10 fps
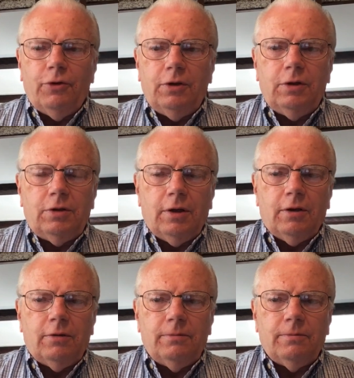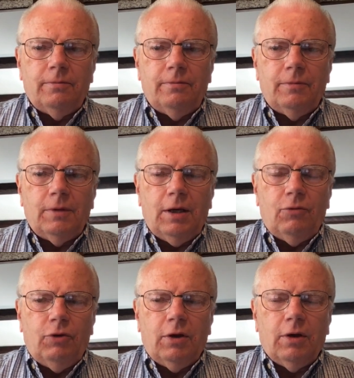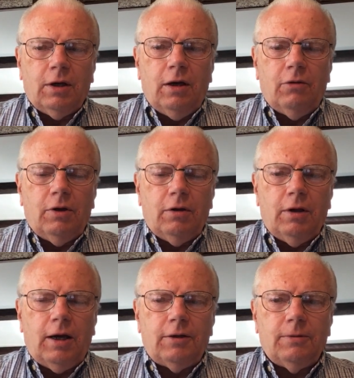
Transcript: detail, and we can count on that.